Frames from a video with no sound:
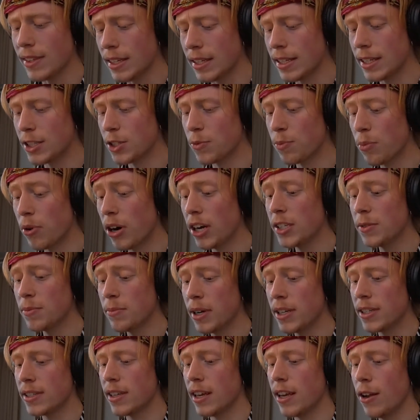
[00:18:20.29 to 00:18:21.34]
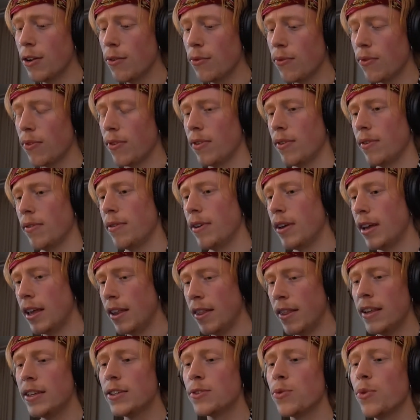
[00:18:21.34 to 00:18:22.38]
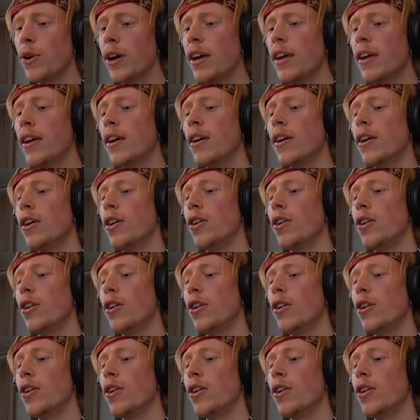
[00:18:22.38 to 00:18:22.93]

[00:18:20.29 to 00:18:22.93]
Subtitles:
express myself in this way?